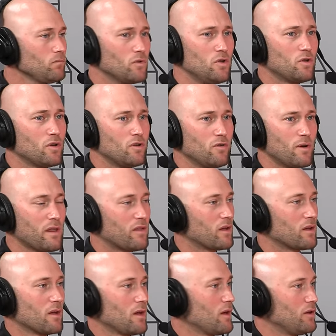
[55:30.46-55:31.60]
you can do
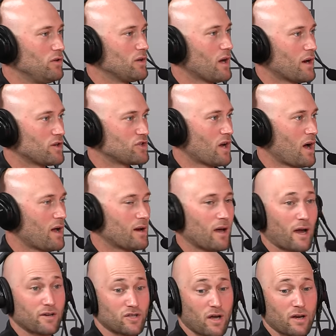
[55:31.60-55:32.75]
anything. You got a shot.
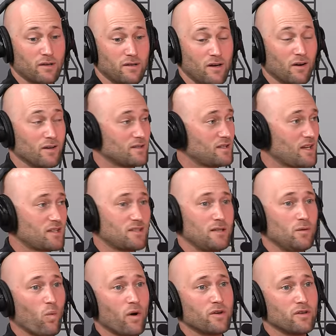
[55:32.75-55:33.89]
I shot a deer at
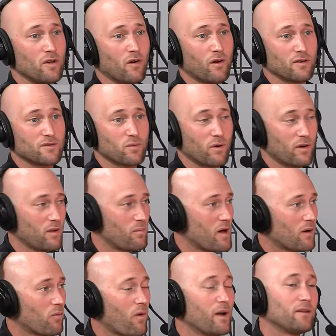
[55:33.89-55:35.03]
sixty-one yards, one of the
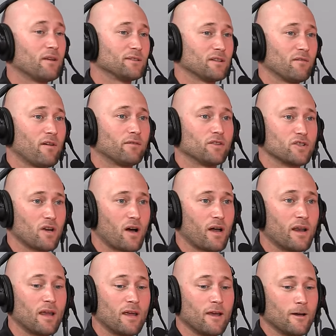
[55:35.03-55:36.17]
better whitetails I've ever
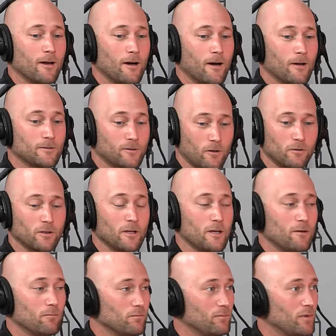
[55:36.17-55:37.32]
shot. Uh,
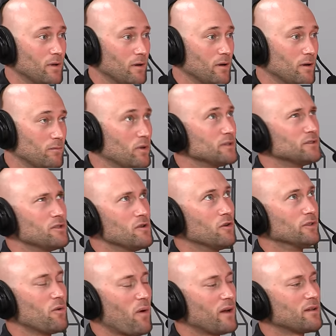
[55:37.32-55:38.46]
certainly the was the
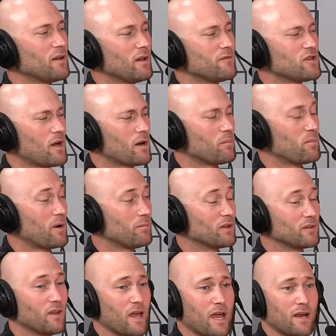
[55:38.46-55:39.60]
only whitetail I've shot on
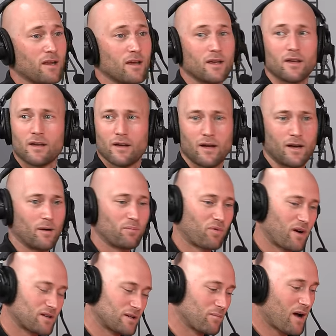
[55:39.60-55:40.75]
public land. Uh,
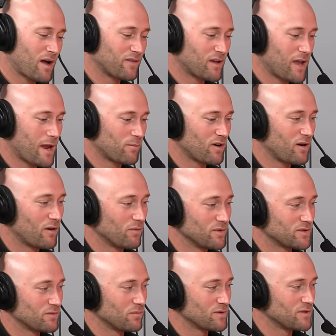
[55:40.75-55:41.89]
Preston behind the camera here
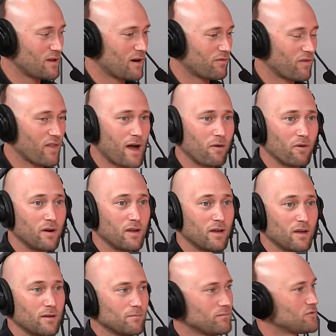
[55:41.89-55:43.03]
was was there for that one.
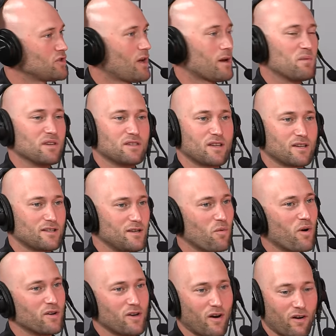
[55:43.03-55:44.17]
Shot him at
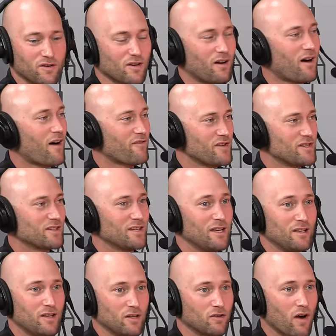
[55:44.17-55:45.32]
sixty-one yards. Obviously,
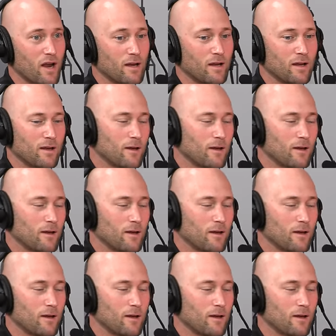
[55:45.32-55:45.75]
it did great.